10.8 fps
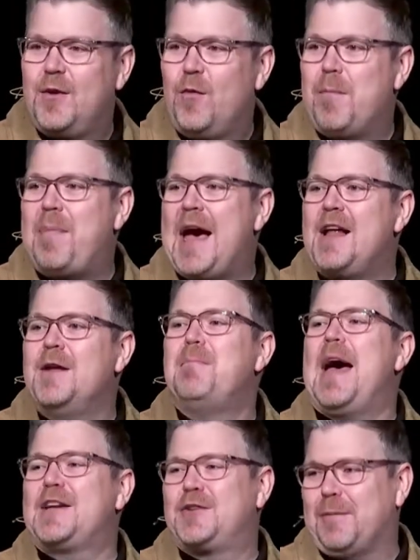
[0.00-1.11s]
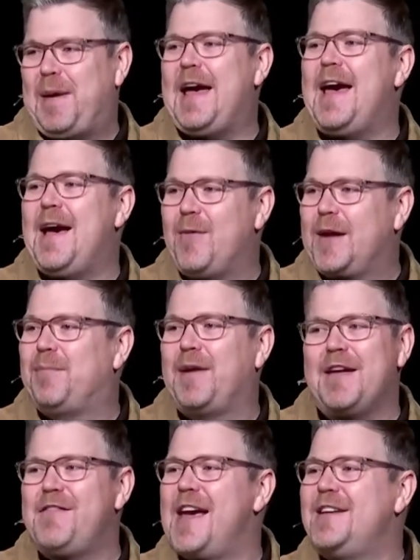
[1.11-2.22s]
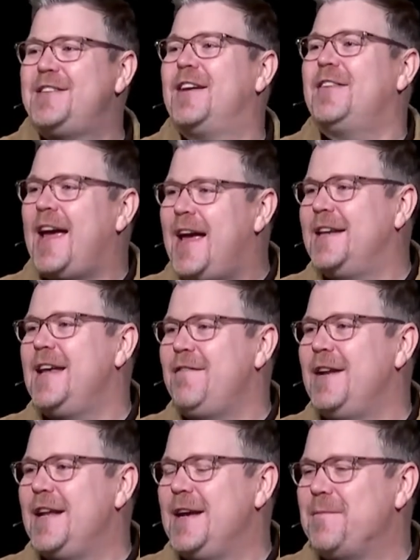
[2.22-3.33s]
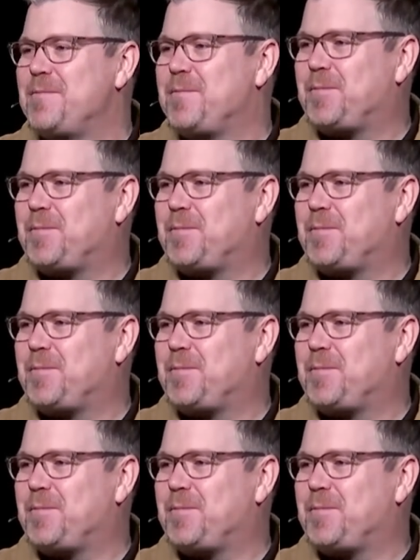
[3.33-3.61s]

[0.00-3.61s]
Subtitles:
We're bachelor pad. We could play VHS and DVD.